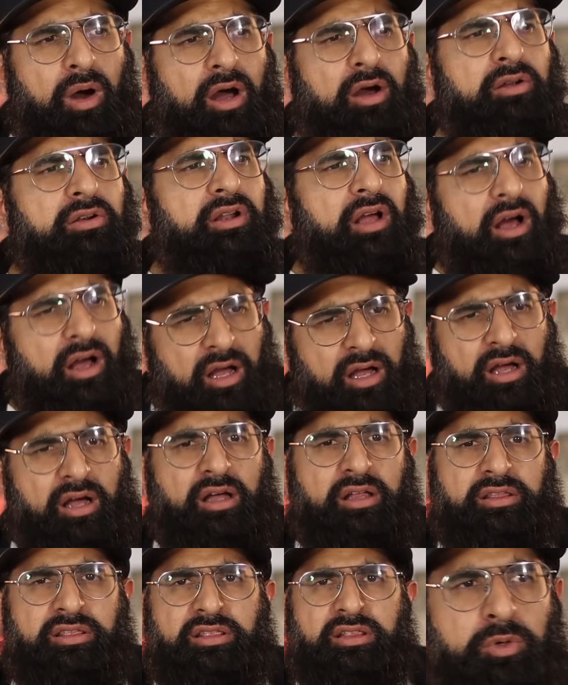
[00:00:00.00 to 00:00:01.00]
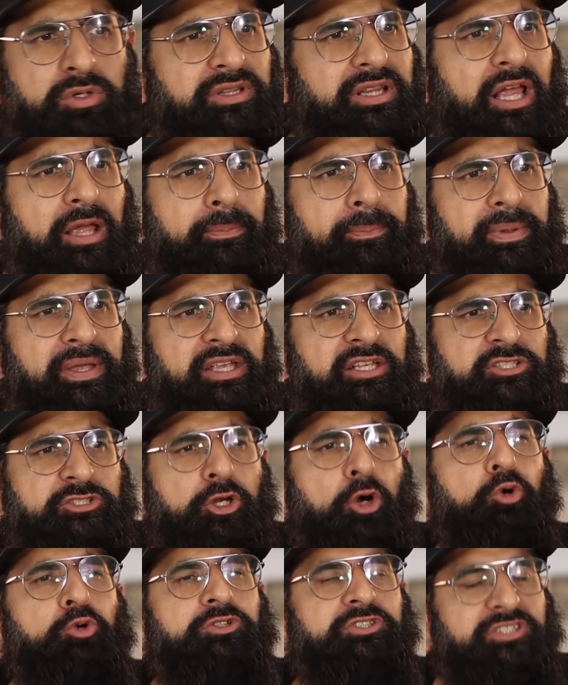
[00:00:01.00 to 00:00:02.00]
why on earth would they be
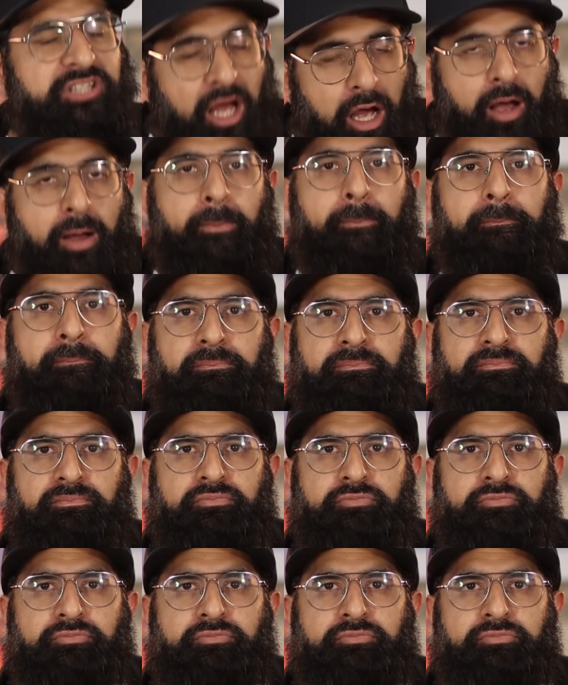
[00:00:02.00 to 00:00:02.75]
so dumb